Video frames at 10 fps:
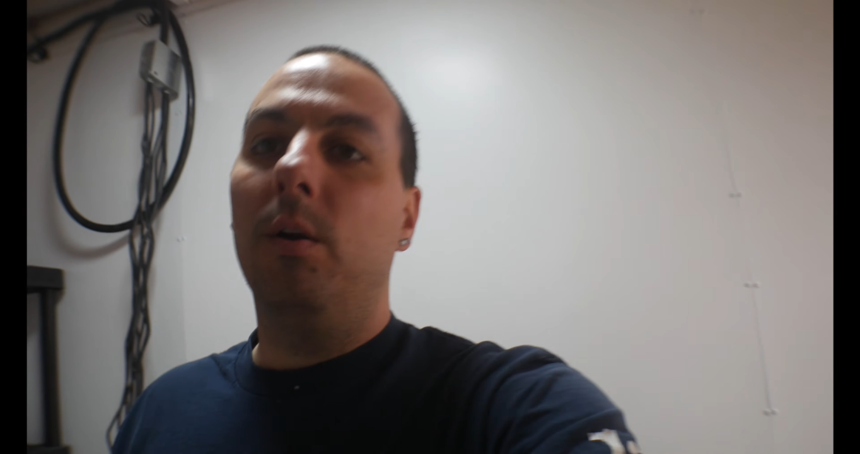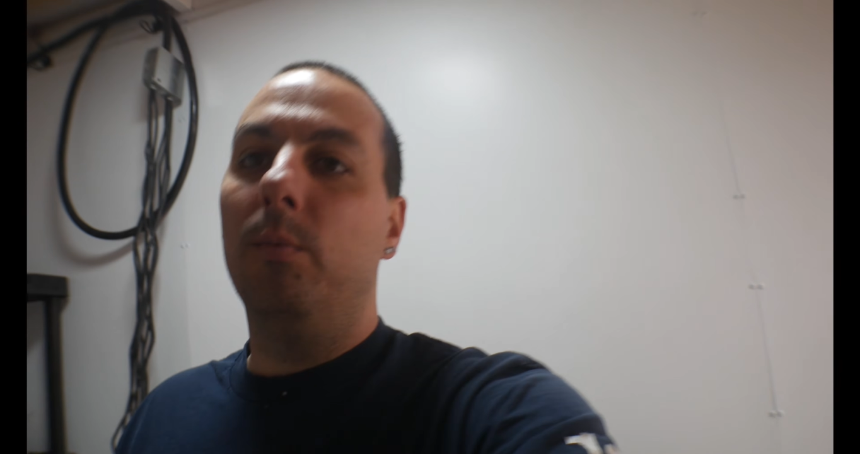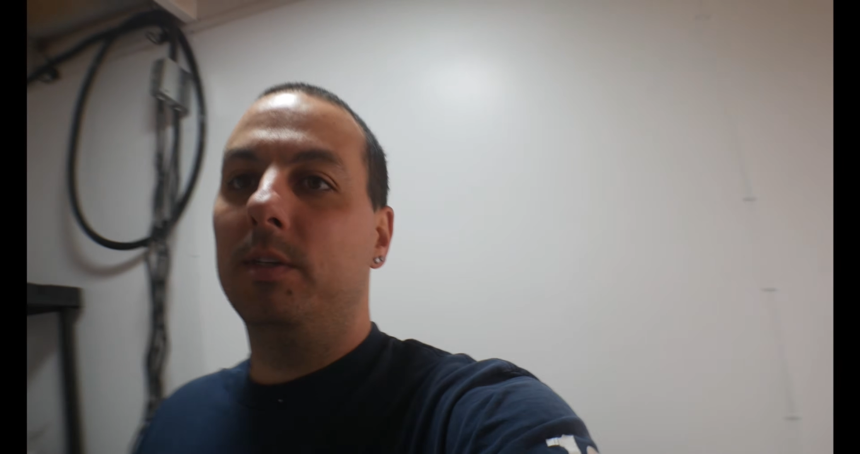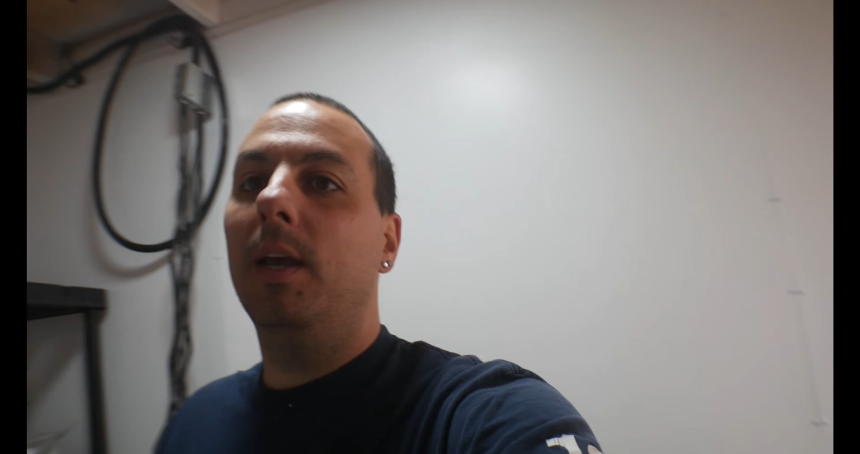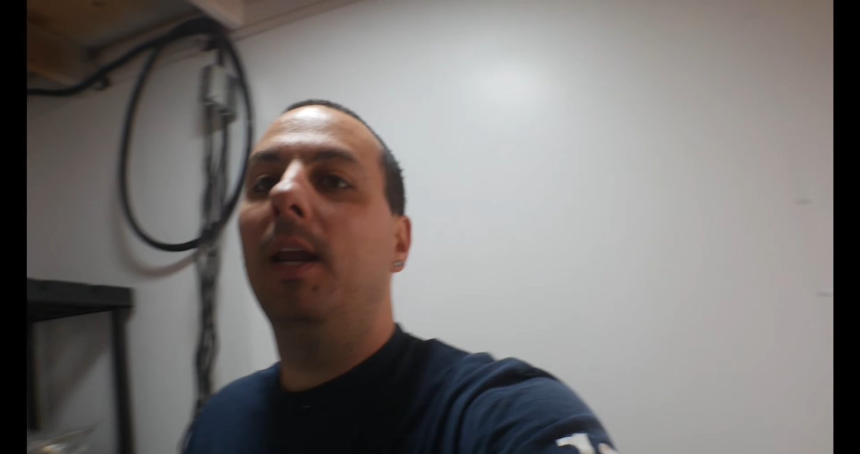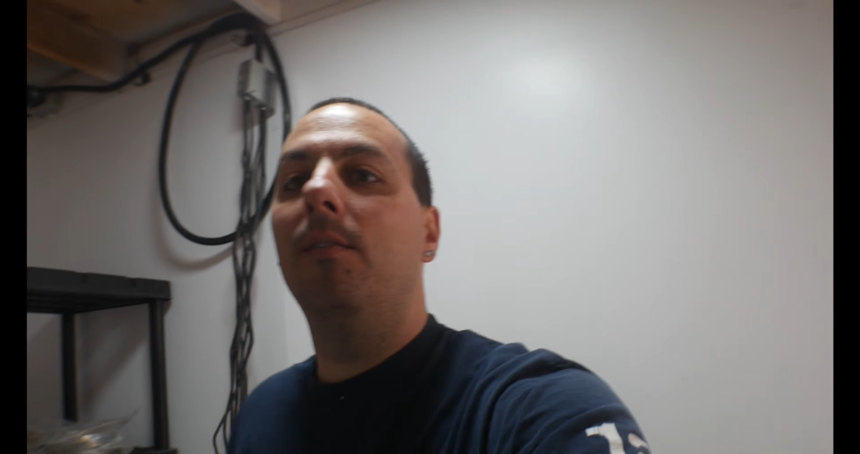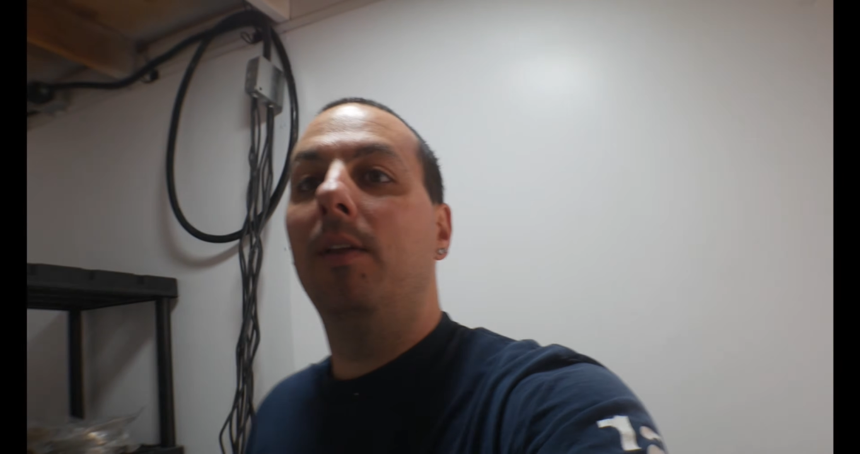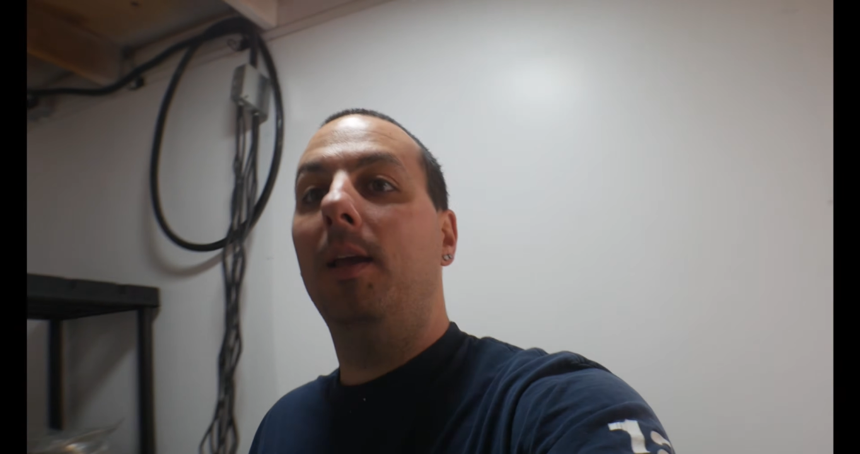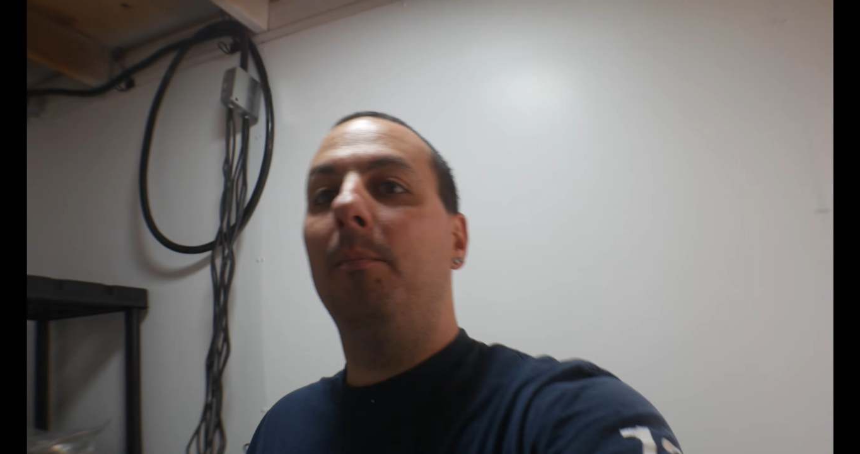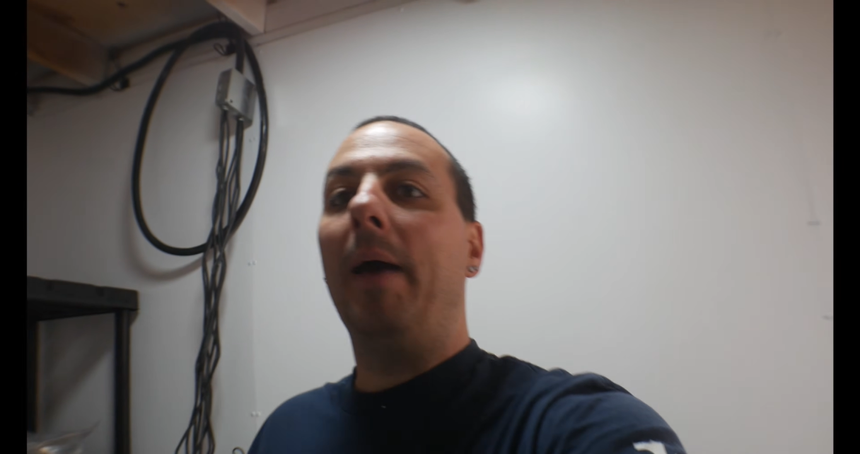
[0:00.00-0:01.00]
And once I get
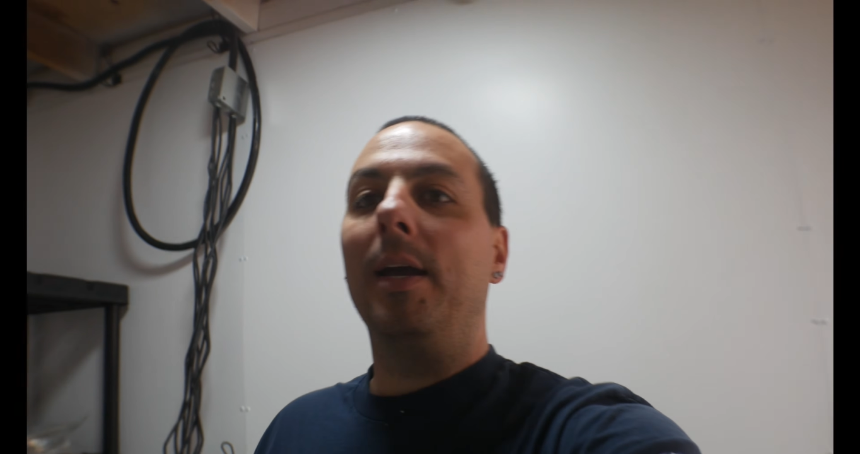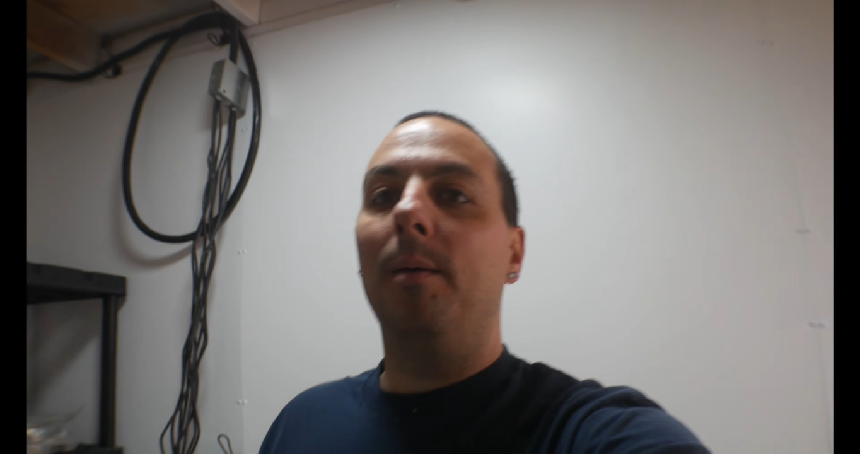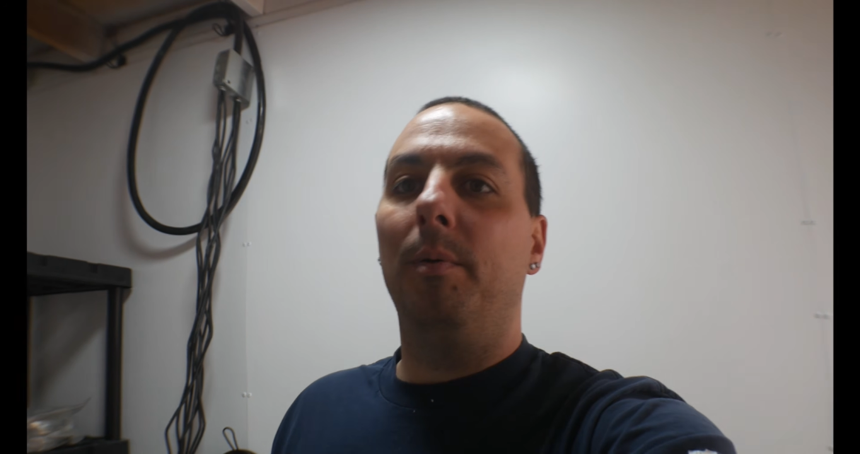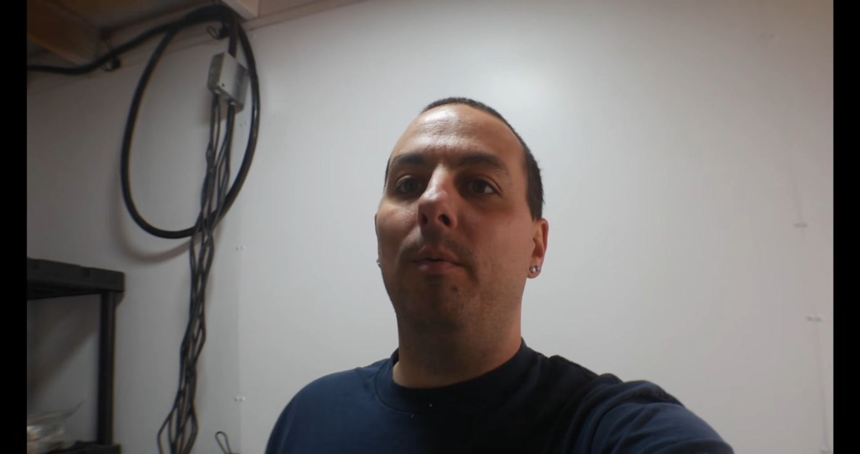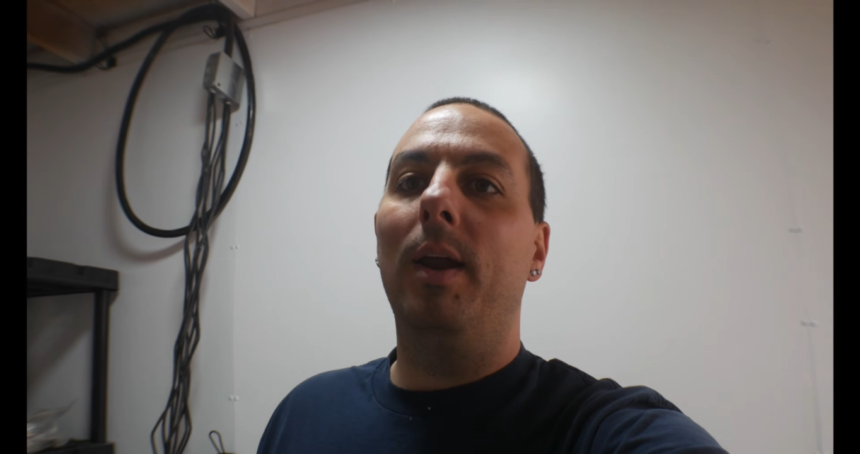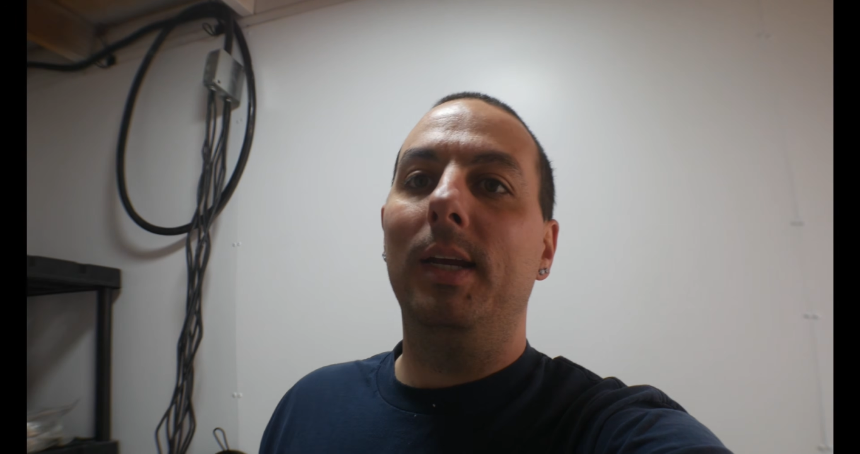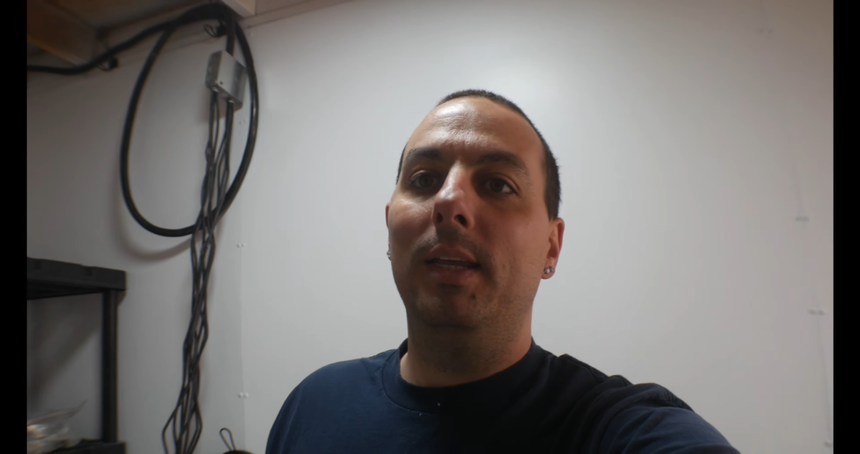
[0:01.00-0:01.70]
everything back up and running